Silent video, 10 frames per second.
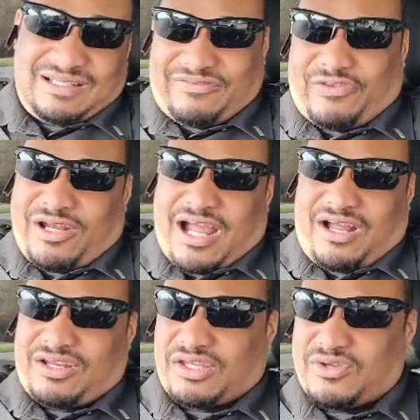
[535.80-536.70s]
If you're not
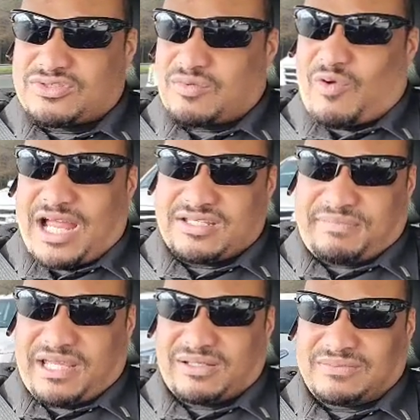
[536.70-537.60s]
going to use him, why'd you
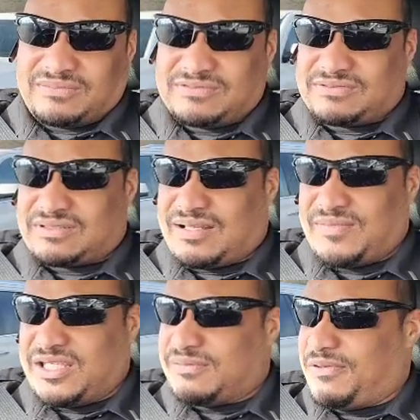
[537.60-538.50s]
pay him? I
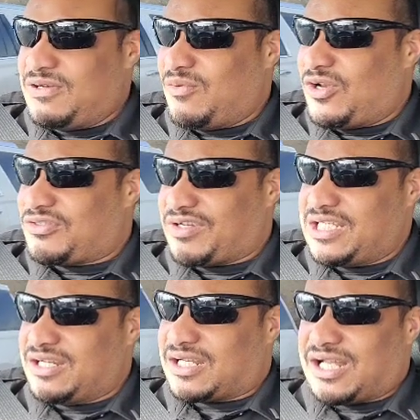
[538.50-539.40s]
mean, you put him on a
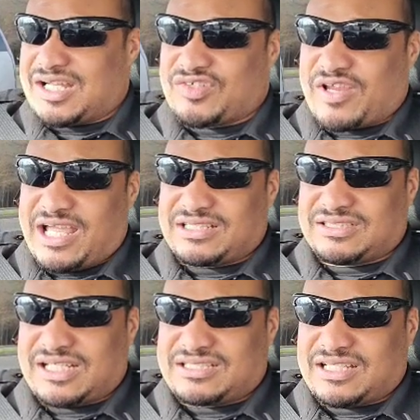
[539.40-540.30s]
3-year contract
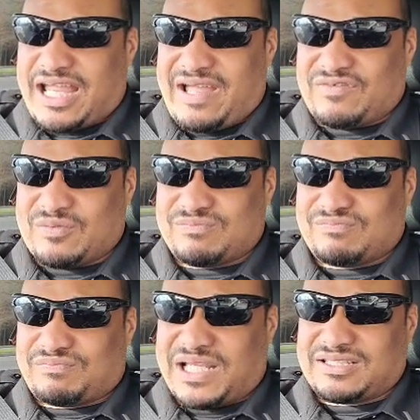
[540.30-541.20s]
just to have him
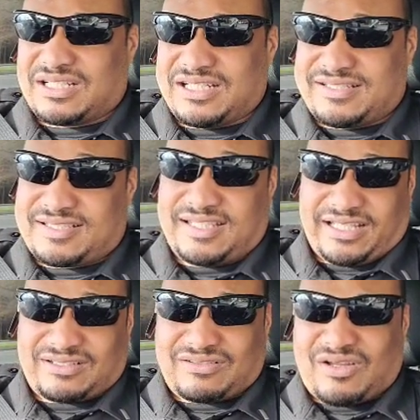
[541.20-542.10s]
basically
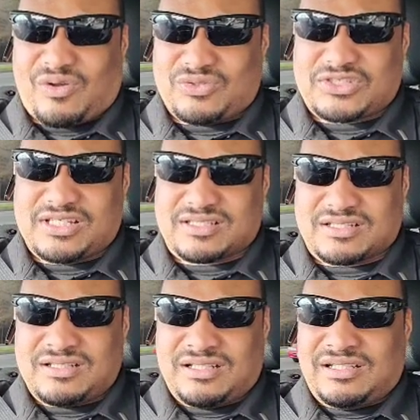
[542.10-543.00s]
sit the whole season.